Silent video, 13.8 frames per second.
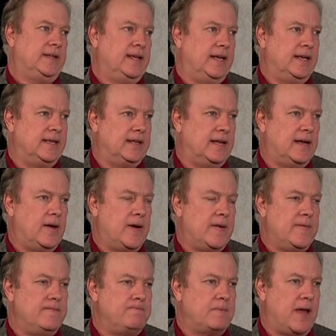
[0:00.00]
And
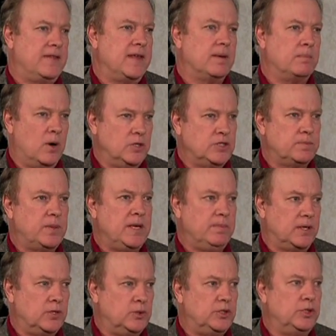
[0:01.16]
I think most
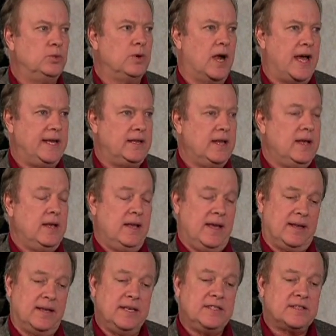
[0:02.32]
people who do write,
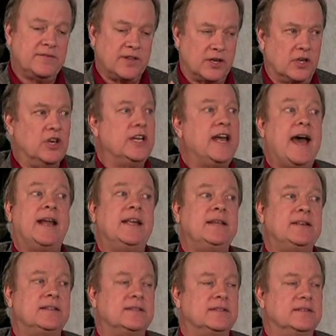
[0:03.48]
at least if they're good at
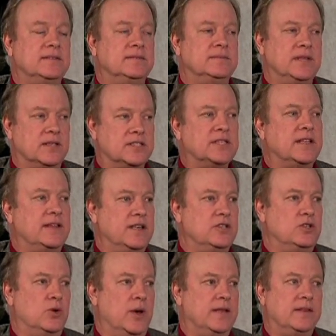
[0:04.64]
it, they'll say they
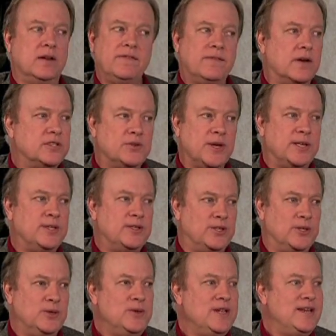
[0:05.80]
enjoy it. They're frustrated
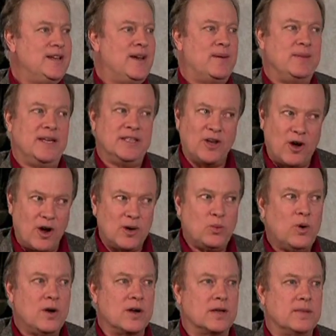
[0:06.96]
too. I mean, it's hard
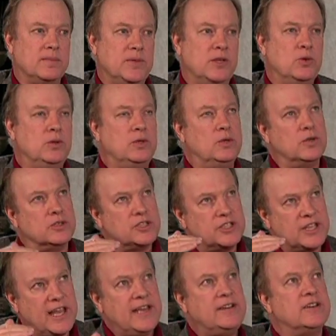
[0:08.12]
work. Your
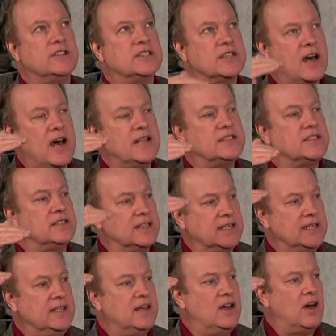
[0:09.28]
standards
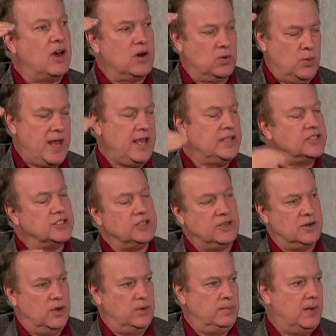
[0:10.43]
constantly are raised in your own